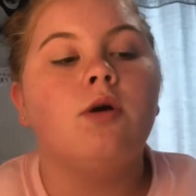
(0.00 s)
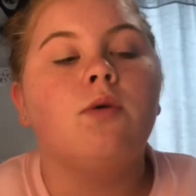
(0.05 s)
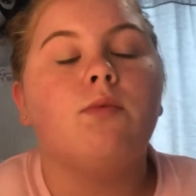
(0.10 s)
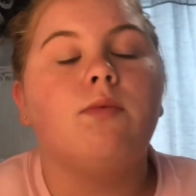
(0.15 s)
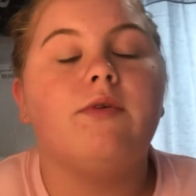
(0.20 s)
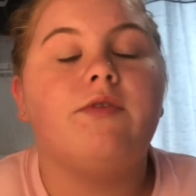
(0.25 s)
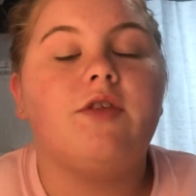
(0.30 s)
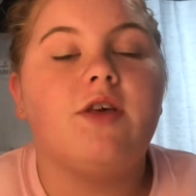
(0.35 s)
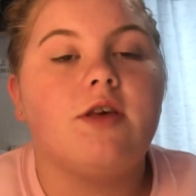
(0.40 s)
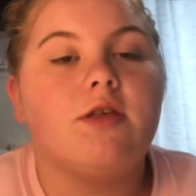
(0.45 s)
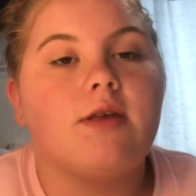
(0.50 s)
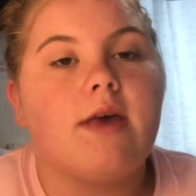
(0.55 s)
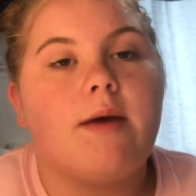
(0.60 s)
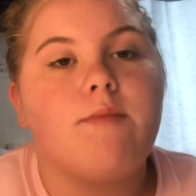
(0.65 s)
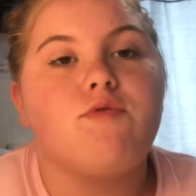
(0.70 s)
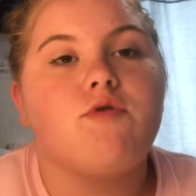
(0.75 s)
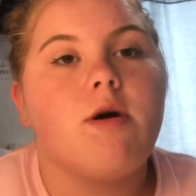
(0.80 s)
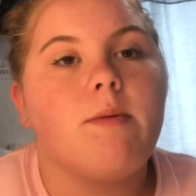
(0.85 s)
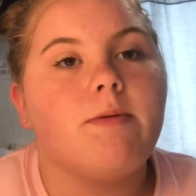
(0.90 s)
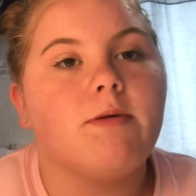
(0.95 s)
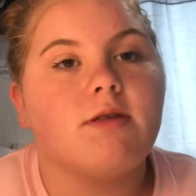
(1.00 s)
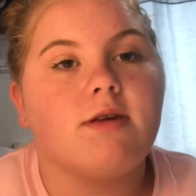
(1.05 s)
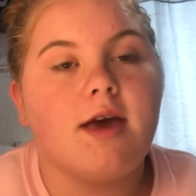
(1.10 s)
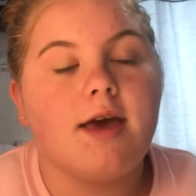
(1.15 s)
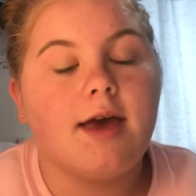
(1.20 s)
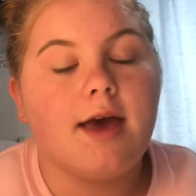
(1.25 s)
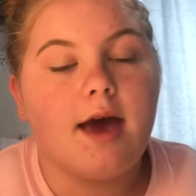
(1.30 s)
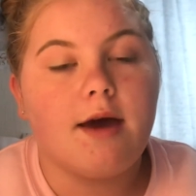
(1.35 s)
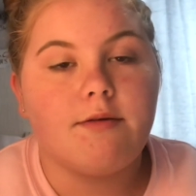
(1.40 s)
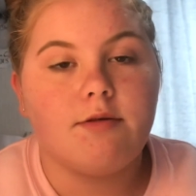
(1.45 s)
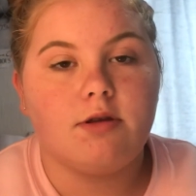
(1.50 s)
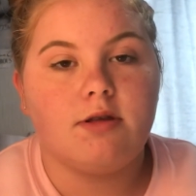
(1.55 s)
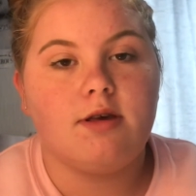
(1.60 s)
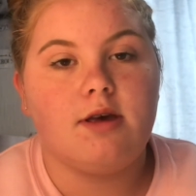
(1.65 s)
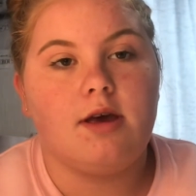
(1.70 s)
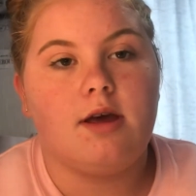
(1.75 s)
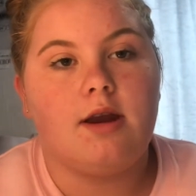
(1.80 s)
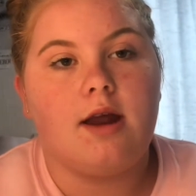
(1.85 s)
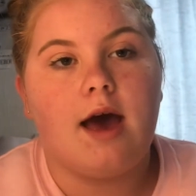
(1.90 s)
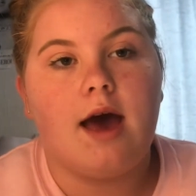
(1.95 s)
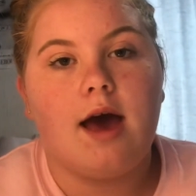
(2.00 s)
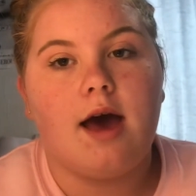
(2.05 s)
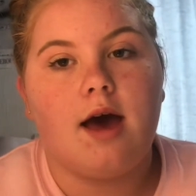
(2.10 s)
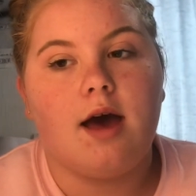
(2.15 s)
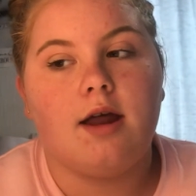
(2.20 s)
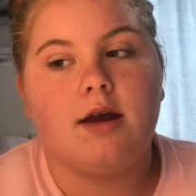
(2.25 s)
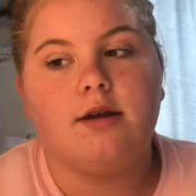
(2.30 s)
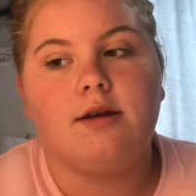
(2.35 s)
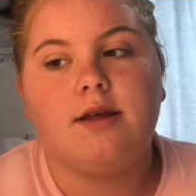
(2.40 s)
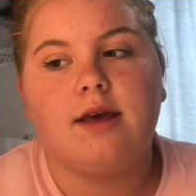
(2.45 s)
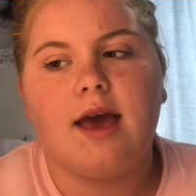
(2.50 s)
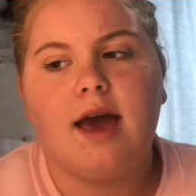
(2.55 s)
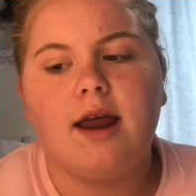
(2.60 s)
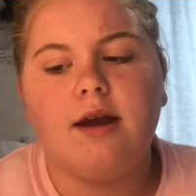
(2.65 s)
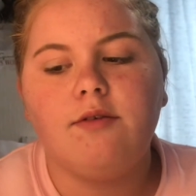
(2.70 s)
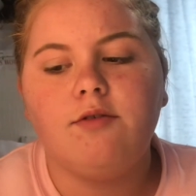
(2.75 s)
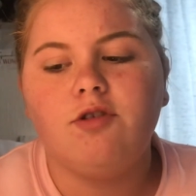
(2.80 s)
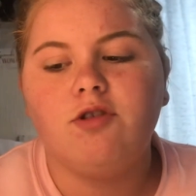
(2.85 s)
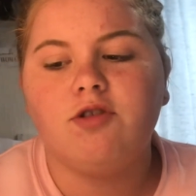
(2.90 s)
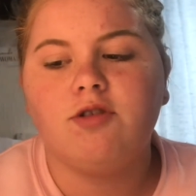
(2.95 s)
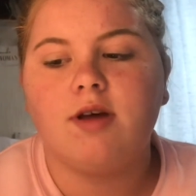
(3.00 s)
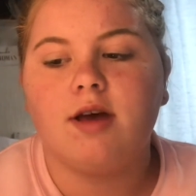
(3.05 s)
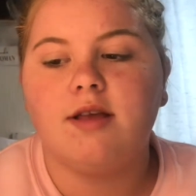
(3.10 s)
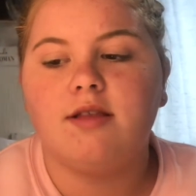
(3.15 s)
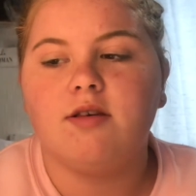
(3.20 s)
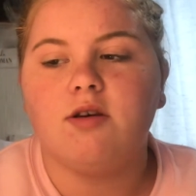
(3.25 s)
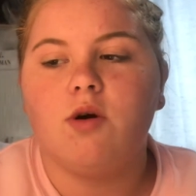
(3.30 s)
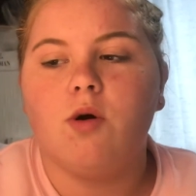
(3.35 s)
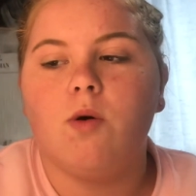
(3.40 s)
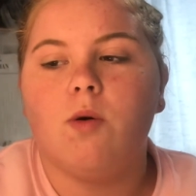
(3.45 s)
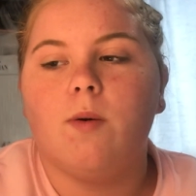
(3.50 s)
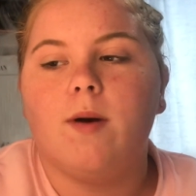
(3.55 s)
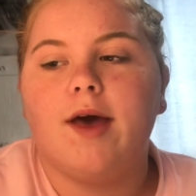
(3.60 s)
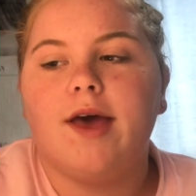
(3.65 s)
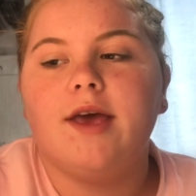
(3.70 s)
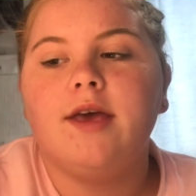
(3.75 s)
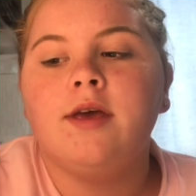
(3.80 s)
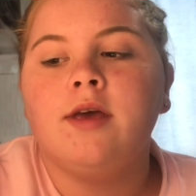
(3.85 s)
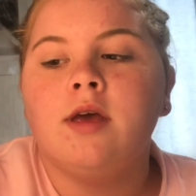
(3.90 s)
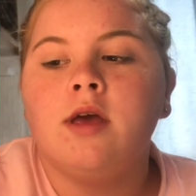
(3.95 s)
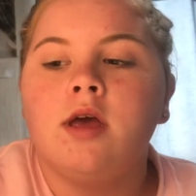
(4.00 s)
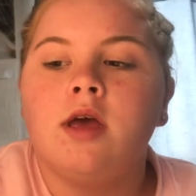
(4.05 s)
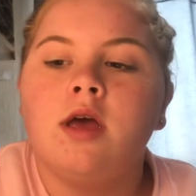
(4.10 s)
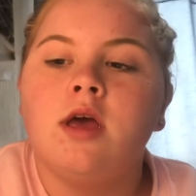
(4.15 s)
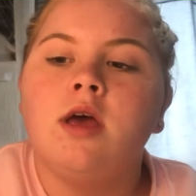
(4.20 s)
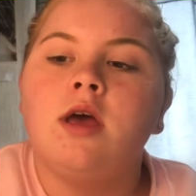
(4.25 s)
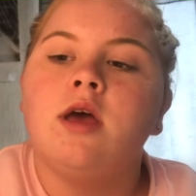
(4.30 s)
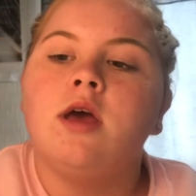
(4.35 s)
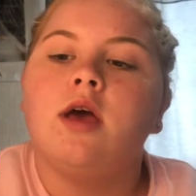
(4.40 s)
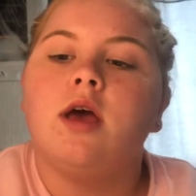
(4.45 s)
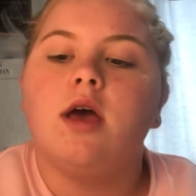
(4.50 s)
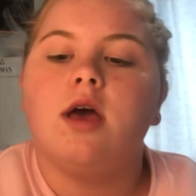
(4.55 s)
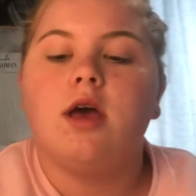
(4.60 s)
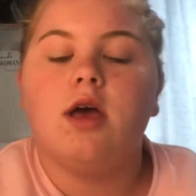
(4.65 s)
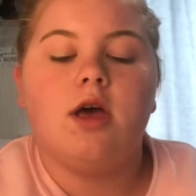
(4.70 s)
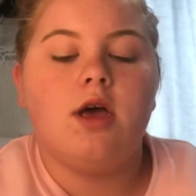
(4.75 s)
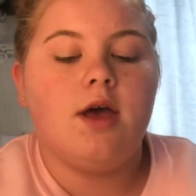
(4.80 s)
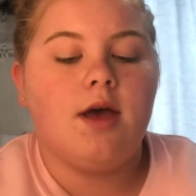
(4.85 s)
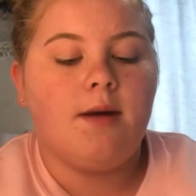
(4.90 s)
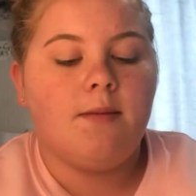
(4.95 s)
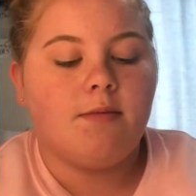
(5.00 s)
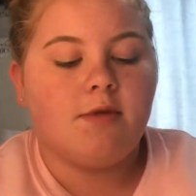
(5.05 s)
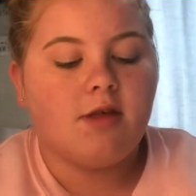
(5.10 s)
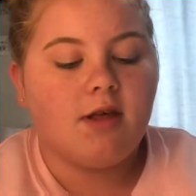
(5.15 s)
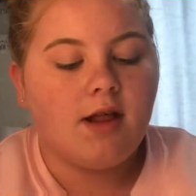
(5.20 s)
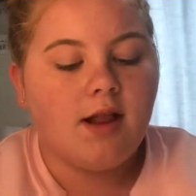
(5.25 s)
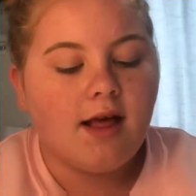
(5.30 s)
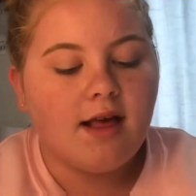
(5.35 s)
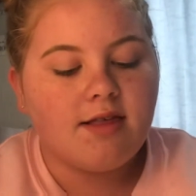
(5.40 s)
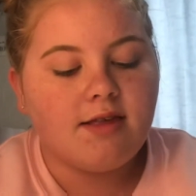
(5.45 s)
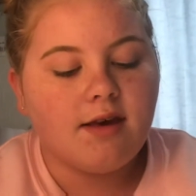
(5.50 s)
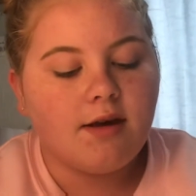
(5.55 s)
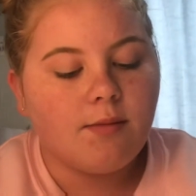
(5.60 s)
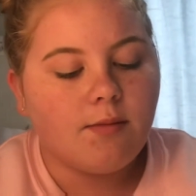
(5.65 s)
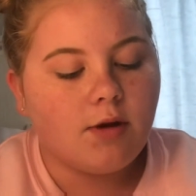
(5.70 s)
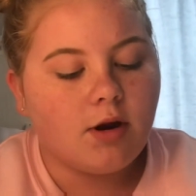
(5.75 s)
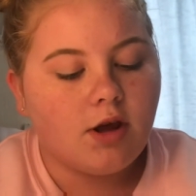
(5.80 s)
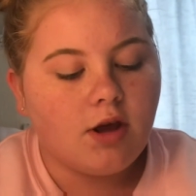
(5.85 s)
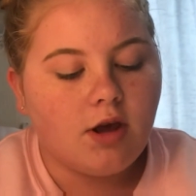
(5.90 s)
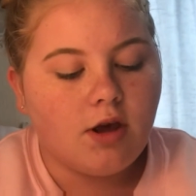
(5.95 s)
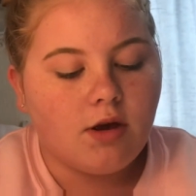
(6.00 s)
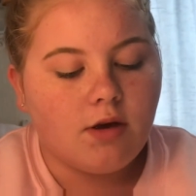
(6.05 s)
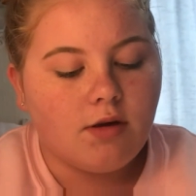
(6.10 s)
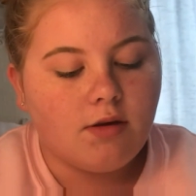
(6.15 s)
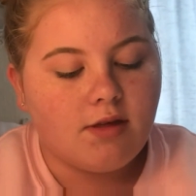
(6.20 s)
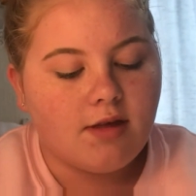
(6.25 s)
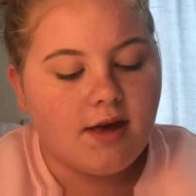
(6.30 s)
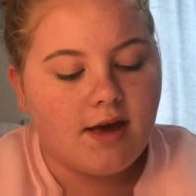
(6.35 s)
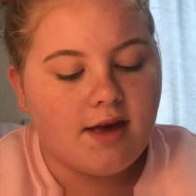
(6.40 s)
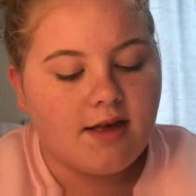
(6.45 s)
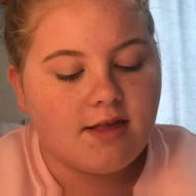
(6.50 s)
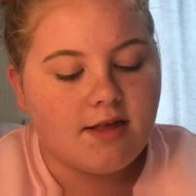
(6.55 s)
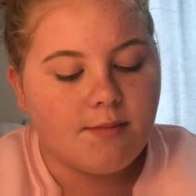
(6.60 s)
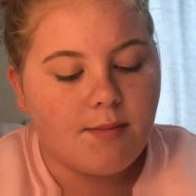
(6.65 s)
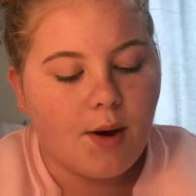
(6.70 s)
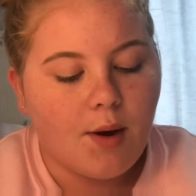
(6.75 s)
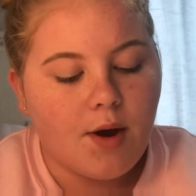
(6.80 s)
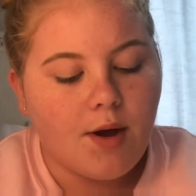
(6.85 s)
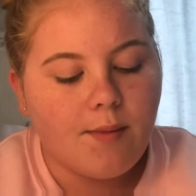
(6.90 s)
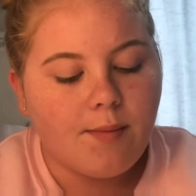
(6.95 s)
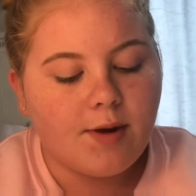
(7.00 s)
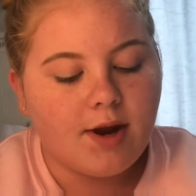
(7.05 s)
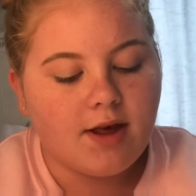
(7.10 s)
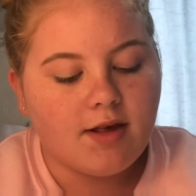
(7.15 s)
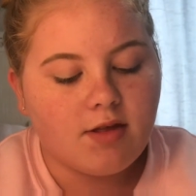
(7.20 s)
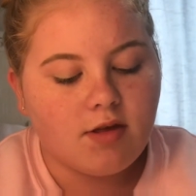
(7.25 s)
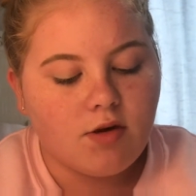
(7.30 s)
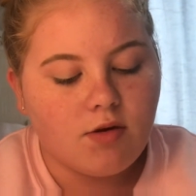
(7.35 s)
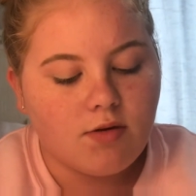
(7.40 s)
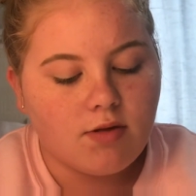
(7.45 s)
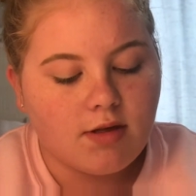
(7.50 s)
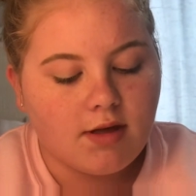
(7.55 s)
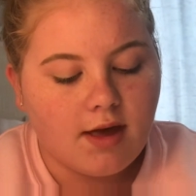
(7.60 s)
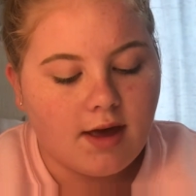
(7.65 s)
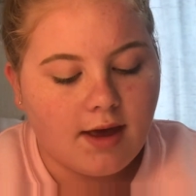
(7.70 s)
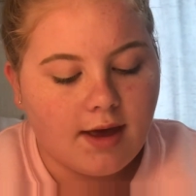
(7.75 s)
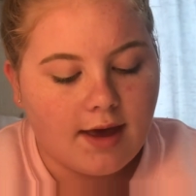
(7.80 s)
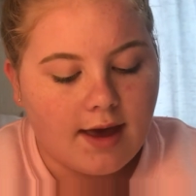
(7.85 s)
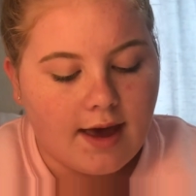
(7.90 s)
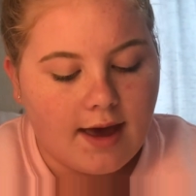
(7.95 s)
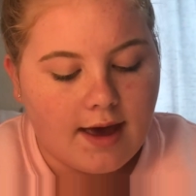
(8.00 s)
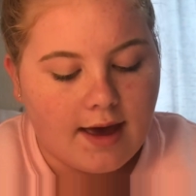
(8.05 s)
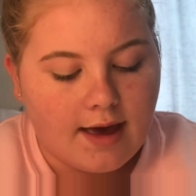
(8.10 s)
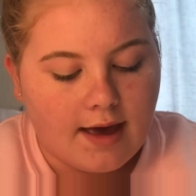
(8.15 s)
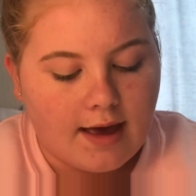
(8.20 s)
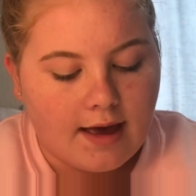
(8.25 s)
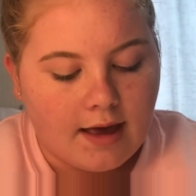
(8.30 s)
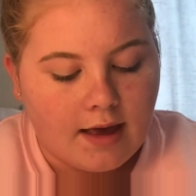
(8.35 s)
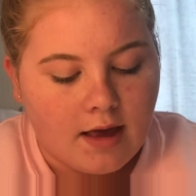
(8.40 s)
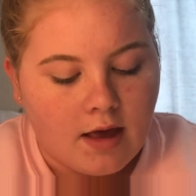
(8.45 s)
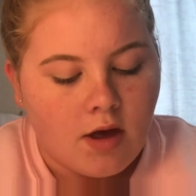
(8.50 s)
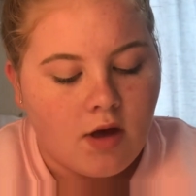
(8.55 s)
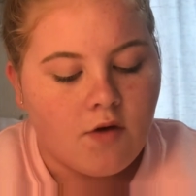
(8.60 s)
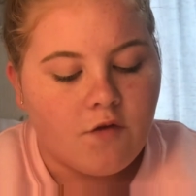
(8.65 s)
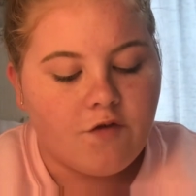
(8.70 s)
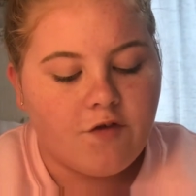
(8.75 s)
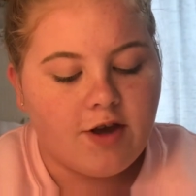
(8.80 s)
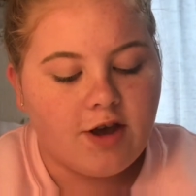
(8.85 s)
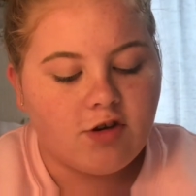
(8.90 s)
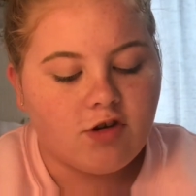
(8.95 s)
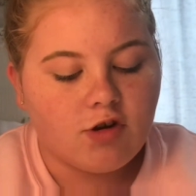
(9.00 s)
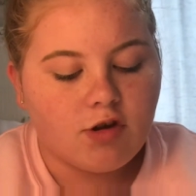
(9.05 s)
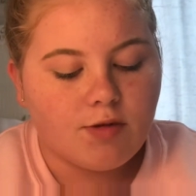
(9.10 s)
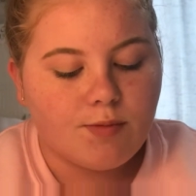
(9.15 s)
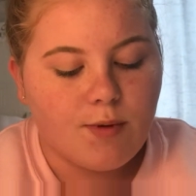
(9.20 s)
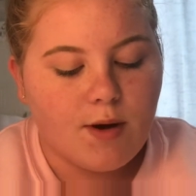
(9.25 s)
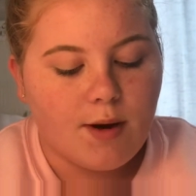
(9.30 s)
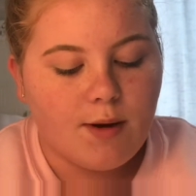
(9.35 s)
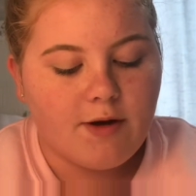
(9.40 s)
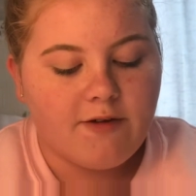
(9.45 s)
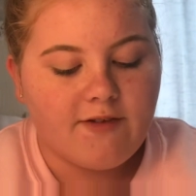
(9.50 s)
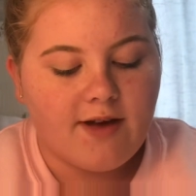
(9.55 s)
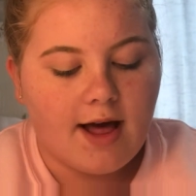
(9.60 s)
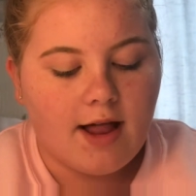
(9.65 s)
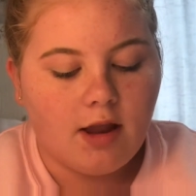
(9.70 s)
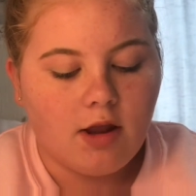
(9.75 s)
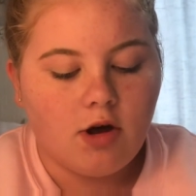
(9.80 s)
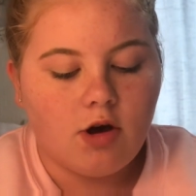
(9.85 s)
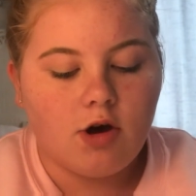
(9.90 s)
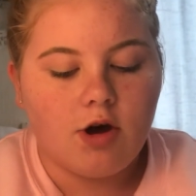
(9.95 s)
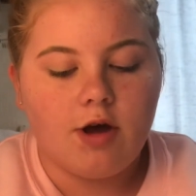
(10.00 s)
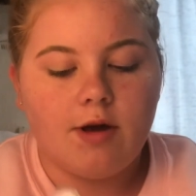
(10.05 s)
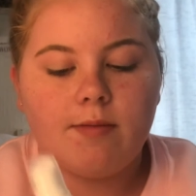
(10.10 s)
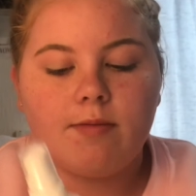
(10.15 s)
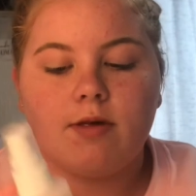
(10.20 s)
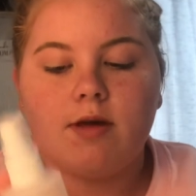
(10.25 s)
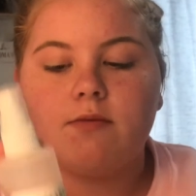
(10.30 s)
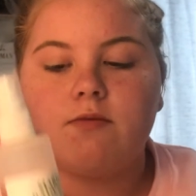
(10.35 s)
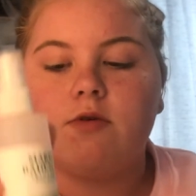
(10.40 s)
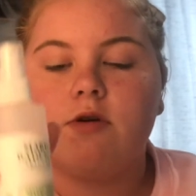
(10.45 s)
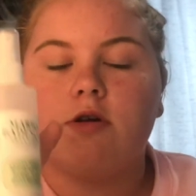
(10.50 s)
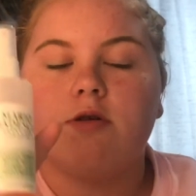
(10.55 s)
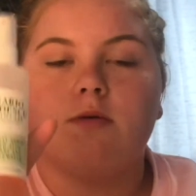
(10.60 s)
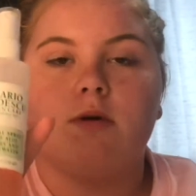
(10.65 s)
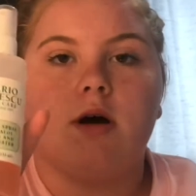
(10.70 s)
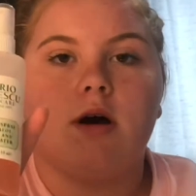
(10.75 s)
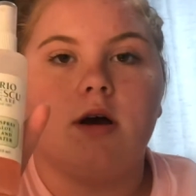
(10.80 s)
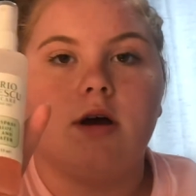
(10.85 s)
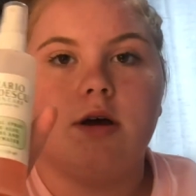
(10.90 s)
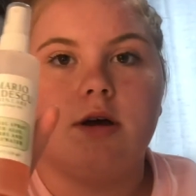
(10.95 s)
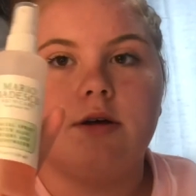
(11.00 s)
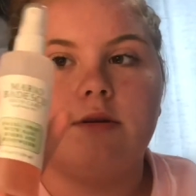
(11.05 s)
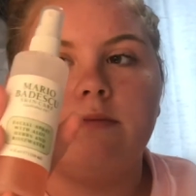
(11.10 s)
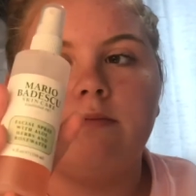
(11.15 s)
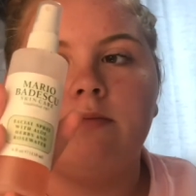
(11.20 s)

with this like proper skincare routine, and they kind of just started to go away. So the last thing I'm going to use is the Mario Badescu Skincare Facial Spray with Aloe Herbs and Rose Water.